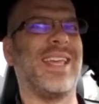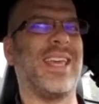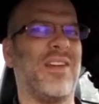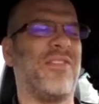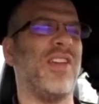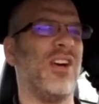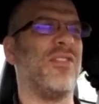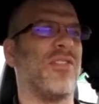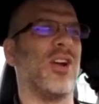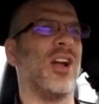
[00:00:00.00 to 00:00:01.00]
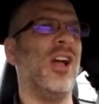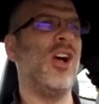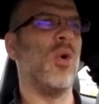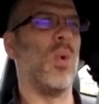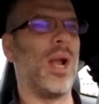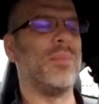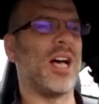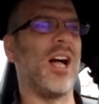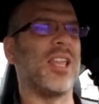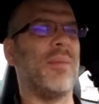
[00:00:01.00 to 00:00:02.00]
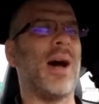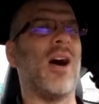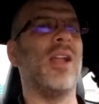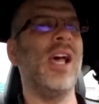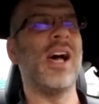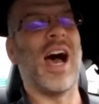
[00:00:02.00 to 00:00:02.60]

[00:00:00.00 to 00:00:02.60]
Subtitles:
of get a feel for what I'm talking about.